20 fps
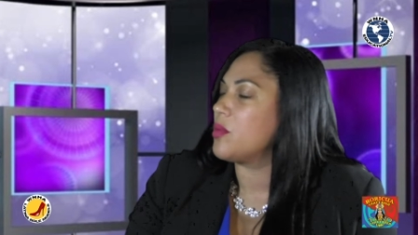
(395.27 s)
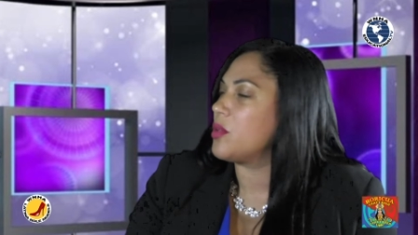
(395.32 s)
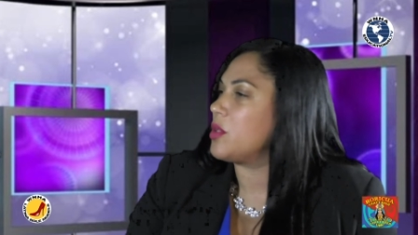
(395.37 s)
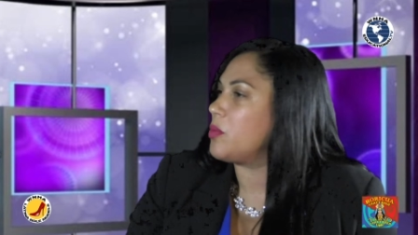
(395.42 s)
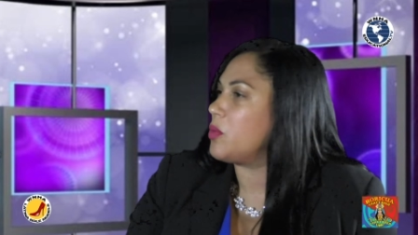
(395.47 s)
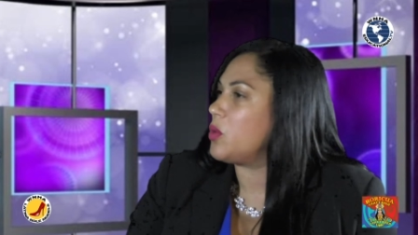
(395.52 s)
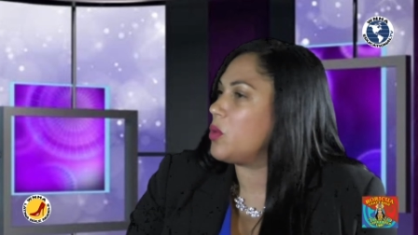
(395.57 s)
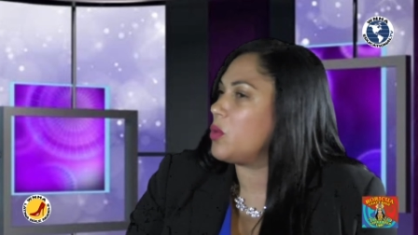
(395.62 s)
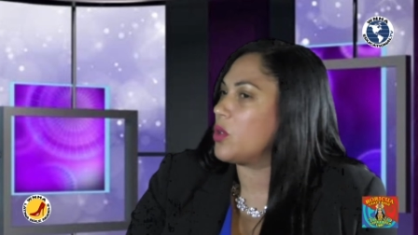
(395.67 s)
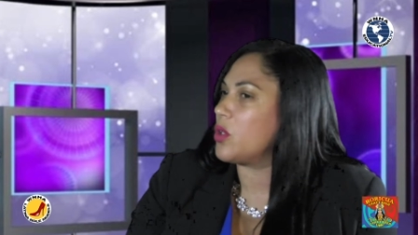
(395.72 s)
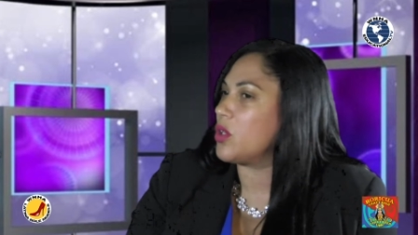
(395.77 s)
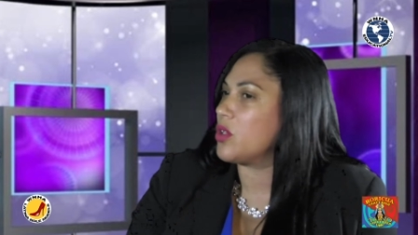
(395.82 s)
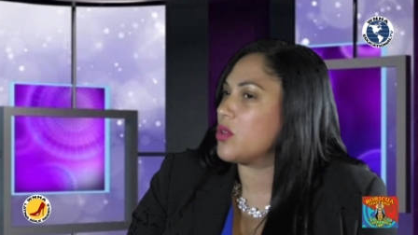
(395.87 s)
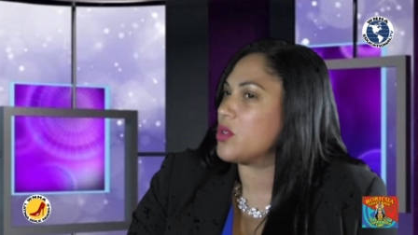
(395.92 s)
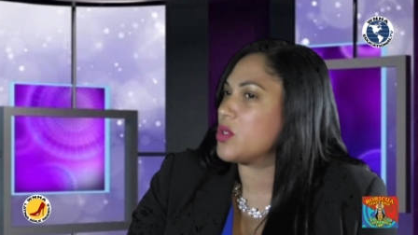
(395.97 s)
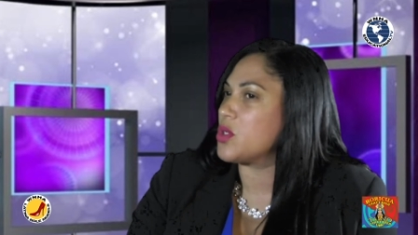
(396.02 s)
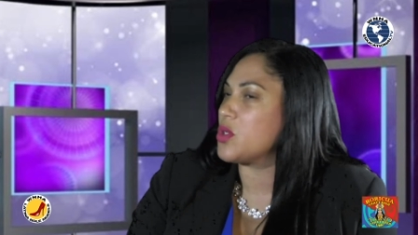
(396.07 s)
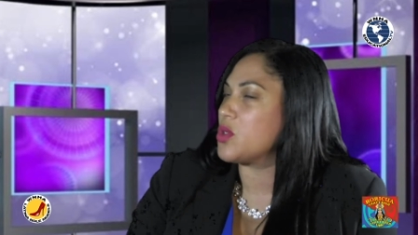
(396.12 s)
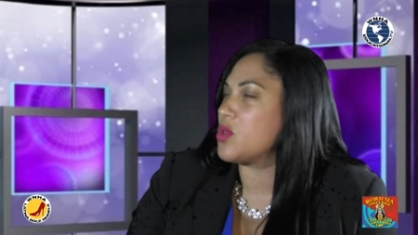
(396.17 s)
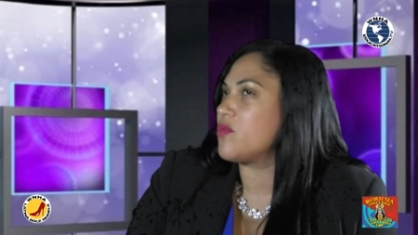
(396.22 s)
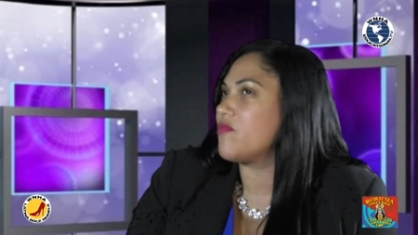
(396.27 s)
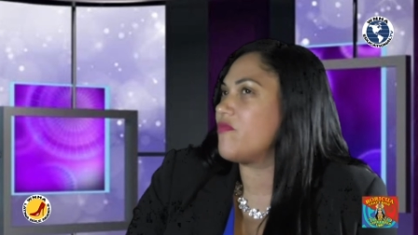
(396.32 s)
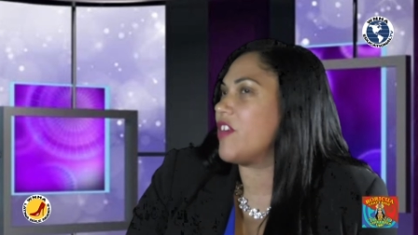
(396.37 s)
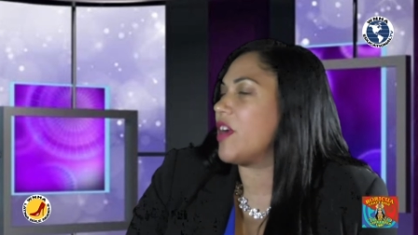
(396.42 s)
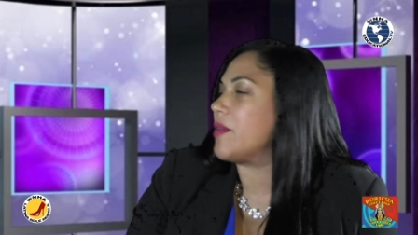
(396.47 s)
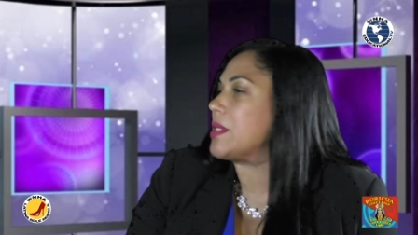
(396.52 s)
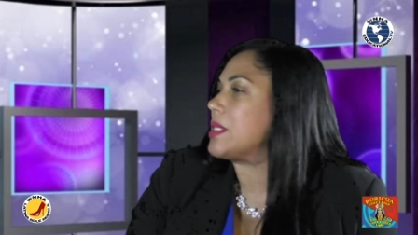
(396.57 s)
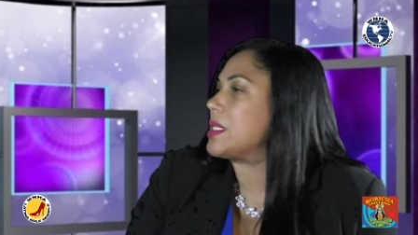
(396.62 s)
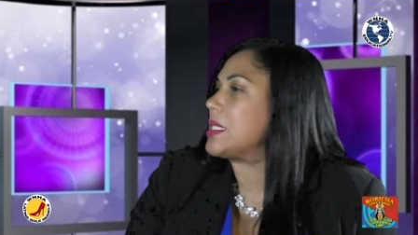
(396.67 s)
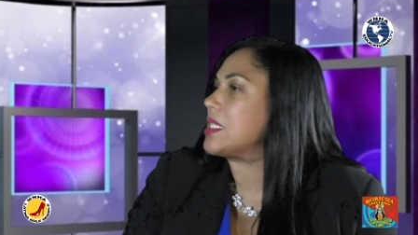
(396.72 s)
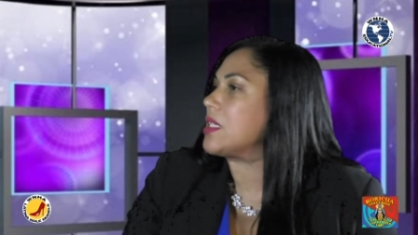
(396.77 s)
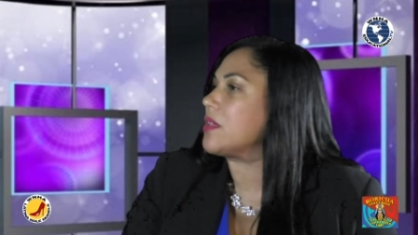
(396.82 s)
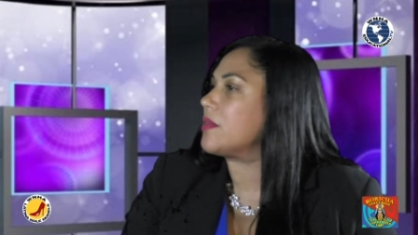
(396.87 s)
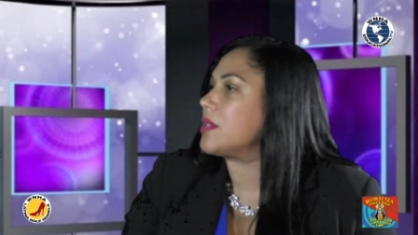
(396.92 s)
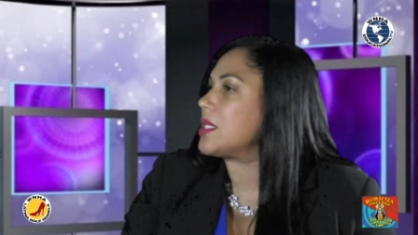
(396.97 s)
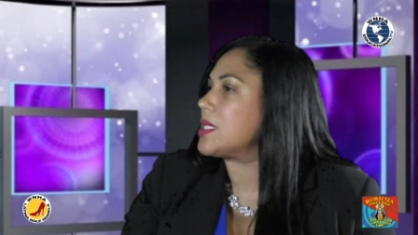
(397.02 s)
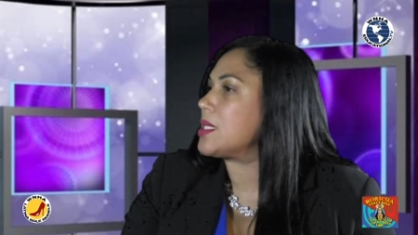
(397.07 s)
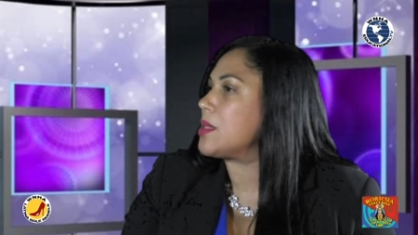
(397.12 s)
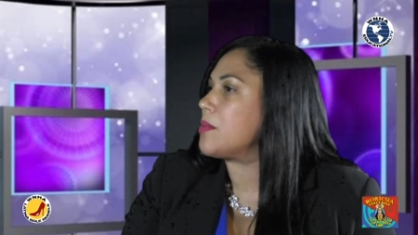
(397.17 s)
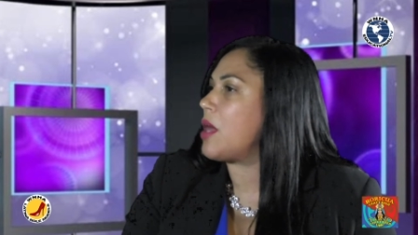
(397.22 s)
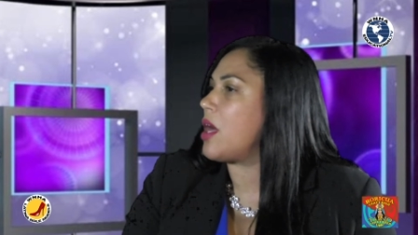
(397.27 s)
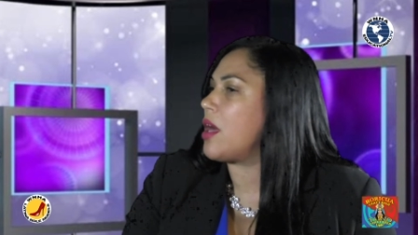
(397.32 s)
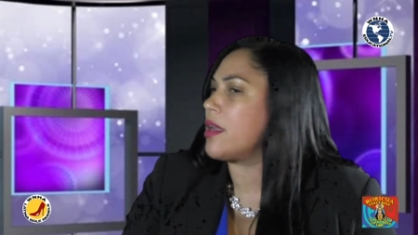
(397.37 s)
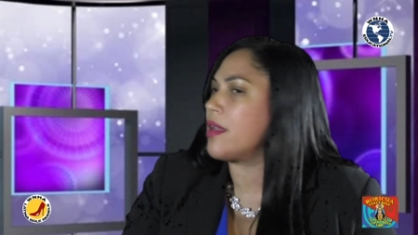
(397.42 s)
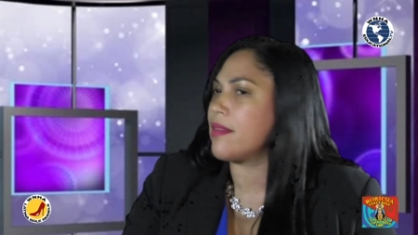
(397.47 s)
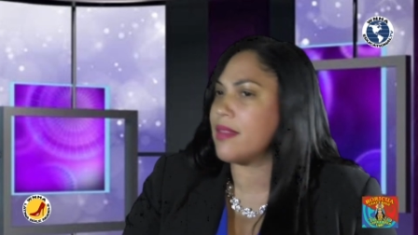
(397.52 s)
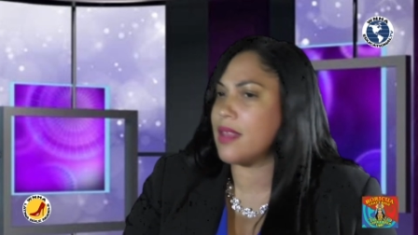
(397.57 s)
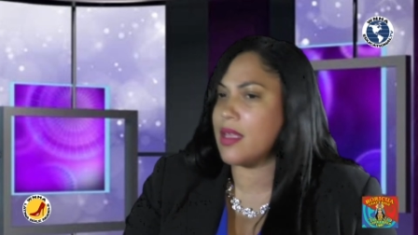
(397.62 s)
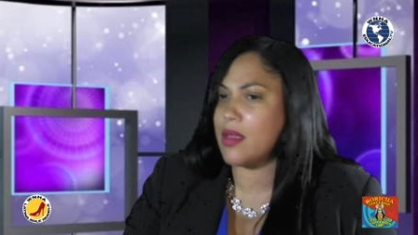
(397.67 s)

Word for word: people were very serious about it.